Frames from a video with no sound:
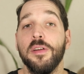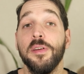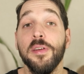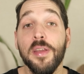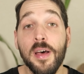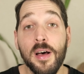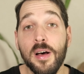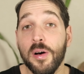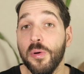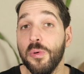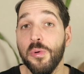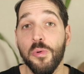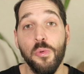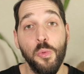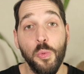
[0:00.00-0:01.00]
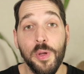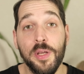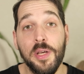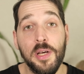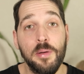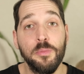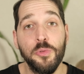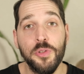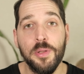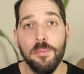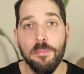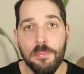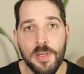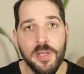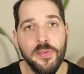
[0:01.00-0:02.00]
Now we come to the
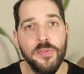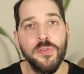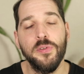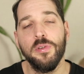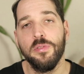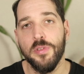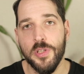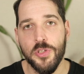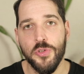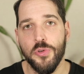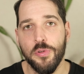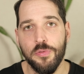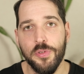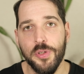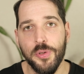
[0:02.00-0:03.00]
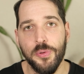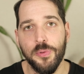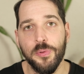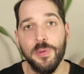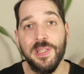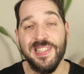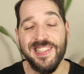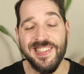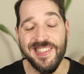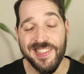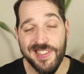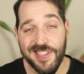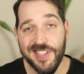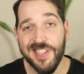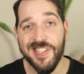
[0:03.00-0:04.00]
meat of this review,
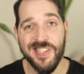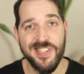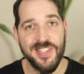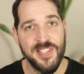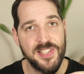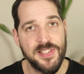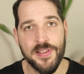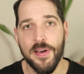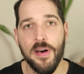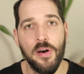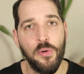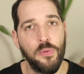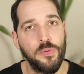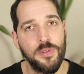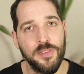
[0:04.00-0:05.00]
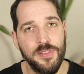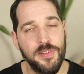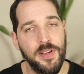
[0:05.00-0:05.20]
the sound.